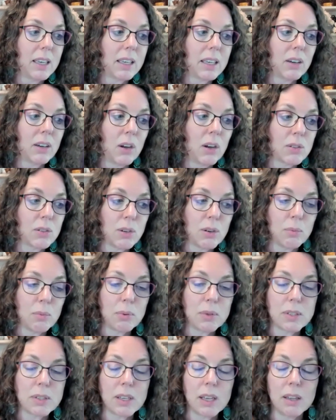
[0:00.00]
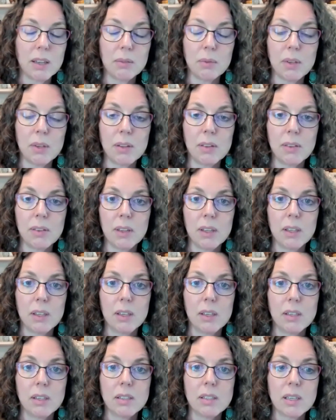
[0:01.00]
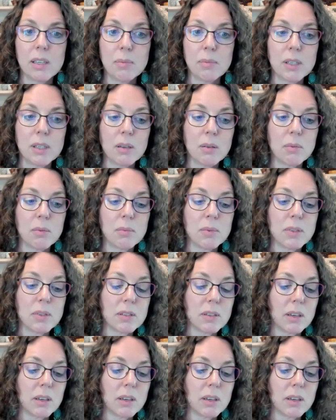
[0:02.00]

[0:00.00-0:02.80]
It can also present with symptoms.